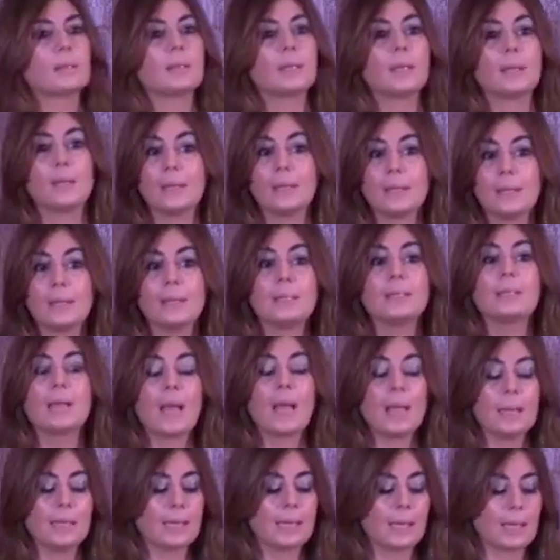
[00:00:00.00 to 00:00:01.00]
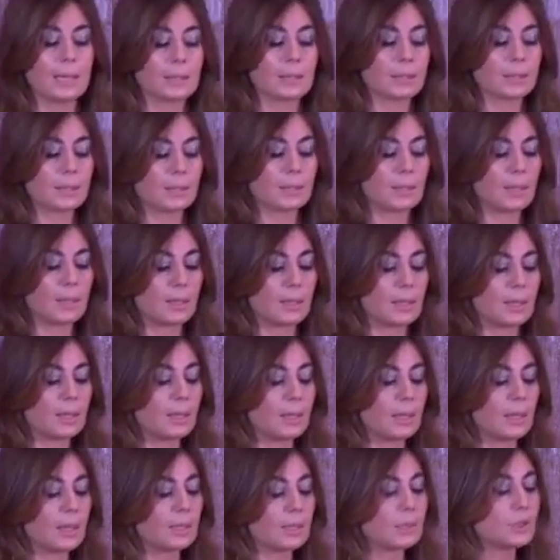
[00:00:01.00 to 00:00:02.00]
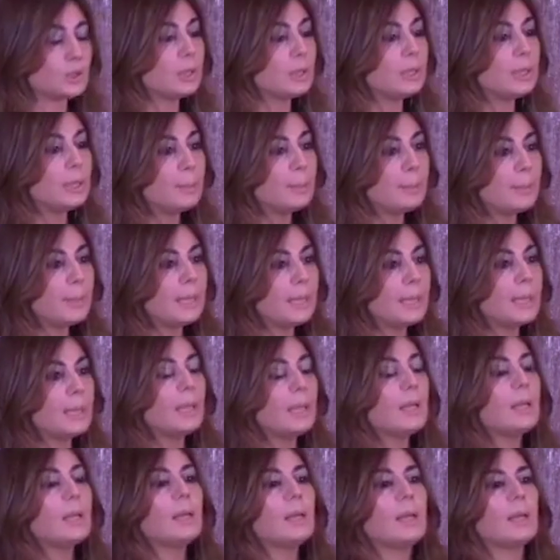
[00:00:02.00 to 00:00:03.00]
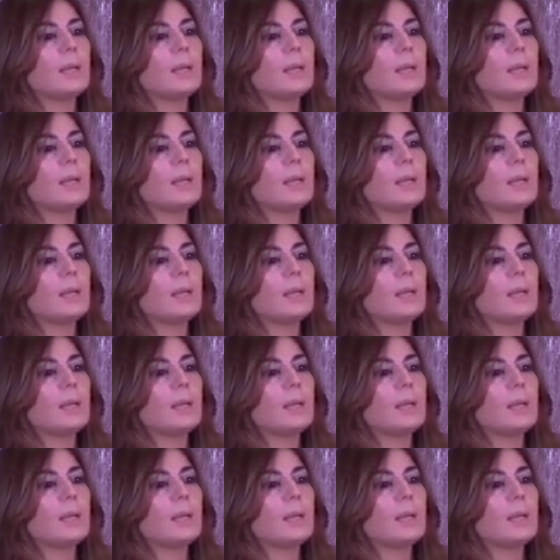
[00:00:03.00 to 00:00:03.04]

in Italian GDP,